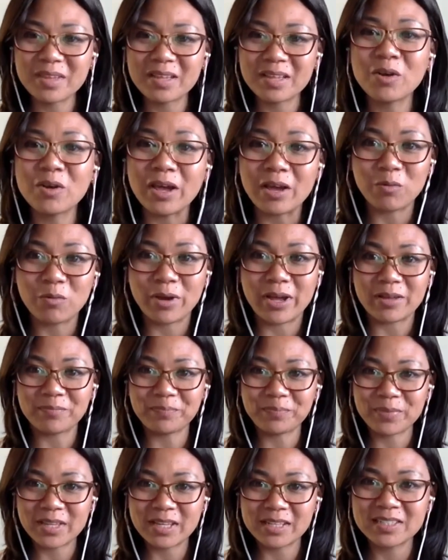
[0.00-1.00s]
Okay, wait,
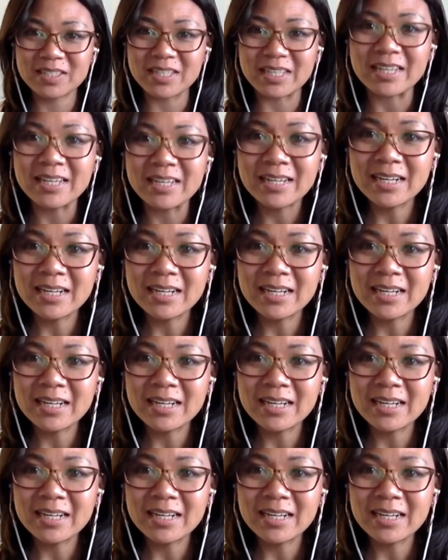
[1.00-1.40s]
let's see.